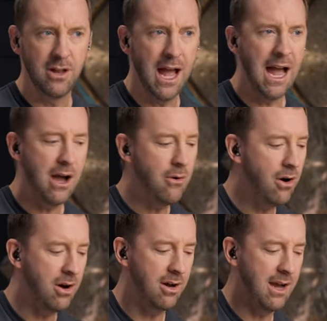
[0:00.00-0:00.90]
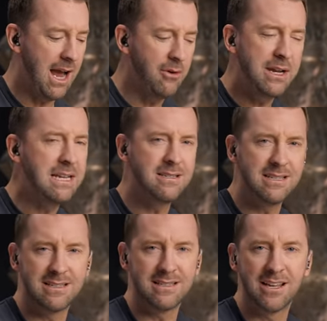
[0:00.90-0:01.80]
how, how easy
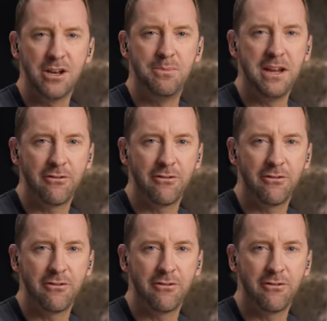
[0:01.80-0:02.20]
is this gonna be